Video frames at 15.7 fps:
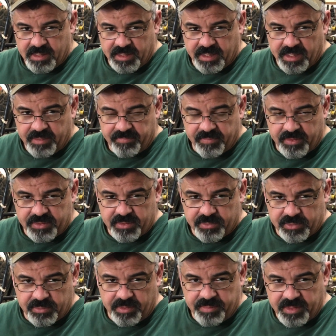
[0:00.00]
Again, Virgil
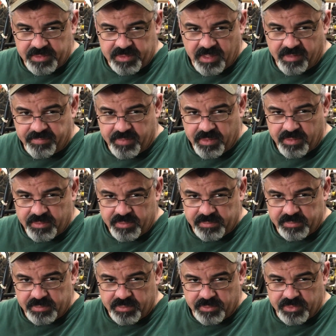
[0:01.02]
with Twin Peaks Off-Road.
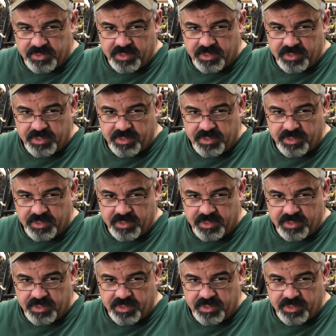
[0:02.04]
We'll